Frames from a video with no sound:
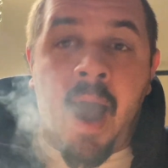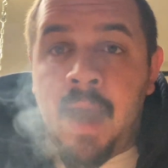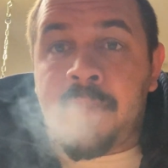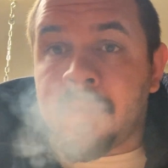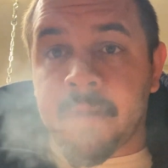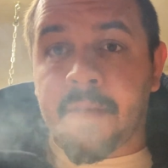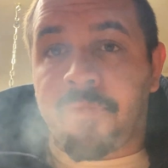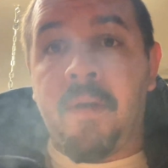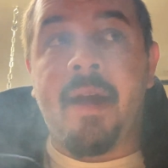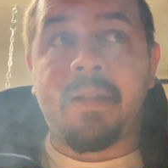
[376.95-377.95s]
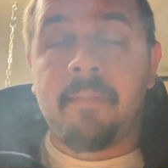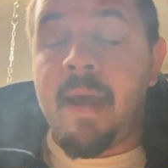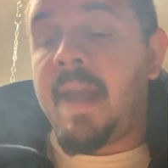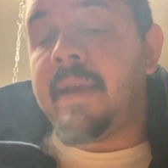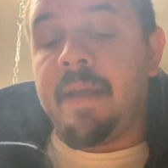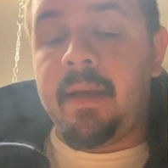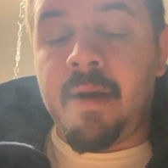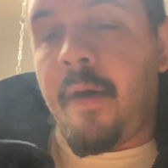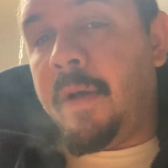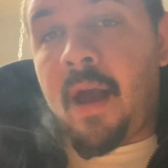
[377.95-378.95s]
I think the fight to make, you
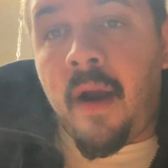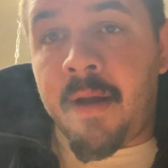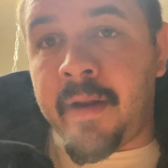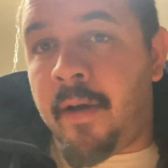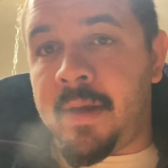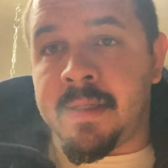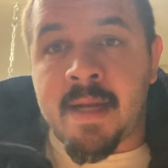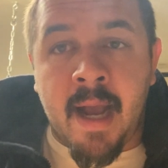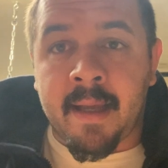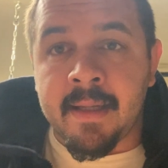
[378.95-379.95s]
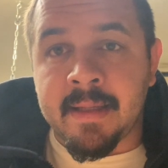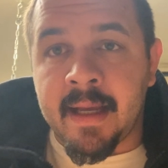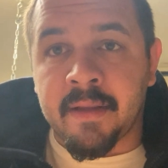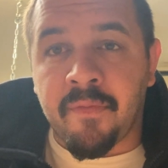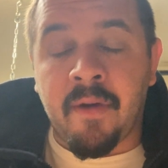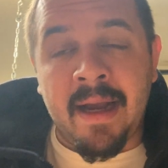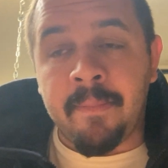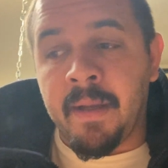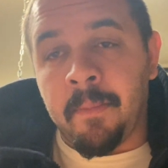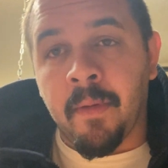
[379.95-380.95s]
know, we already know he's not going to take the
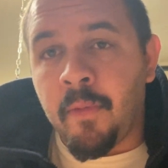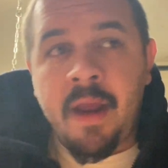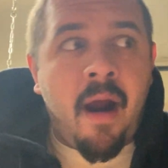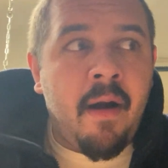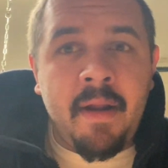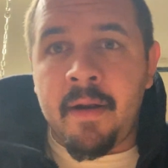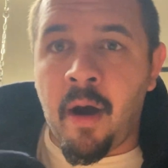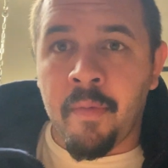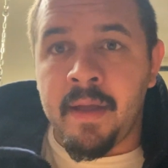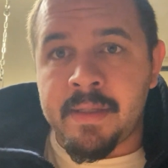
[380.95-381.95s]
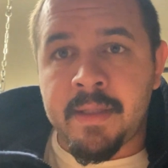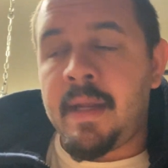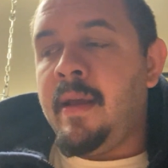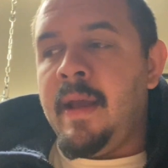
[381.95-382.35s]
fight, people. We already know this.